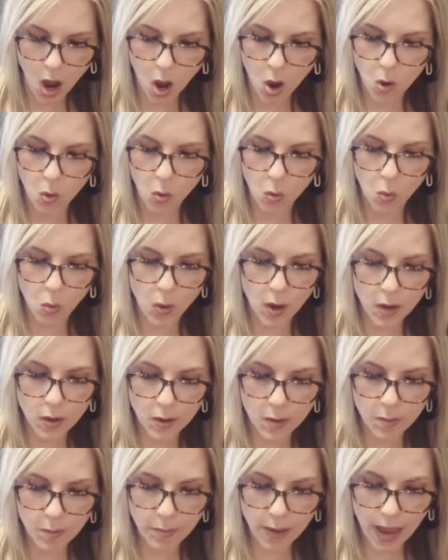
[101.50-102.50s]

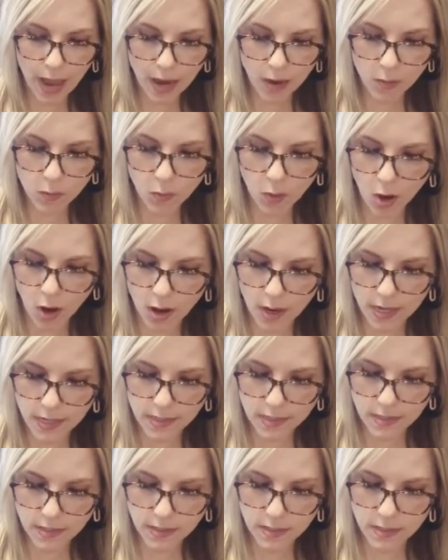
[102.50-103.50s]
"Welcome back,
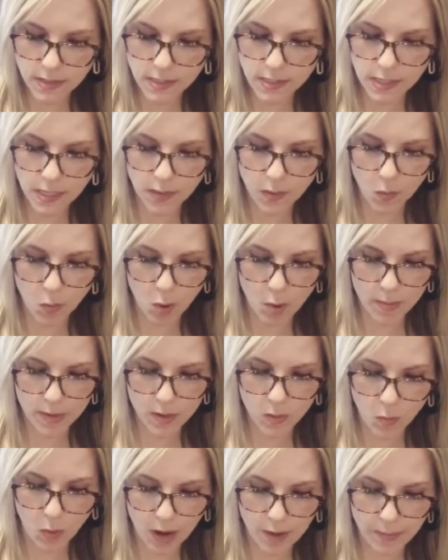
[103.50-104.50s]
Roz," said the
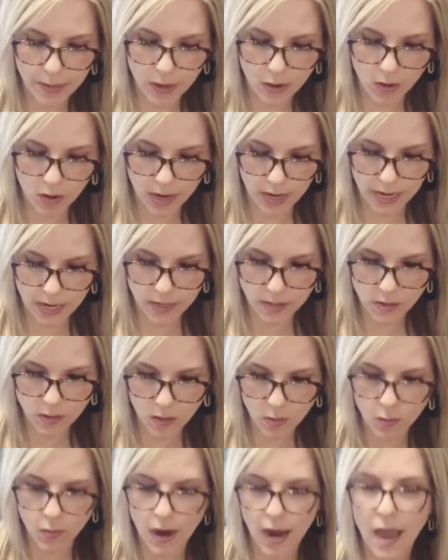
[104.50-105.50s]
woman, wiping her hands on
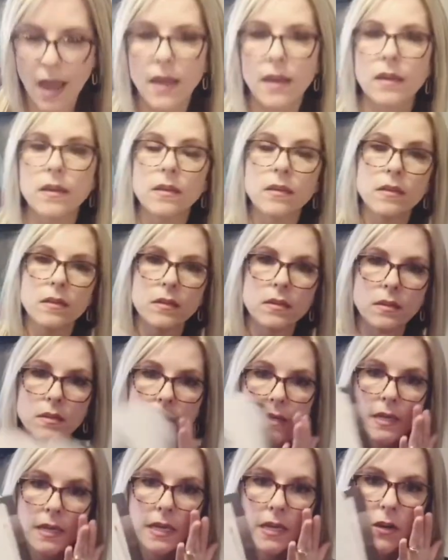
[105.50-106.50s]
a rag.
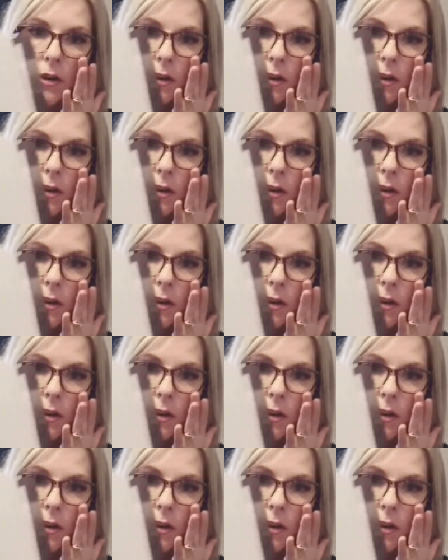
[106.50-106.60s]
"Here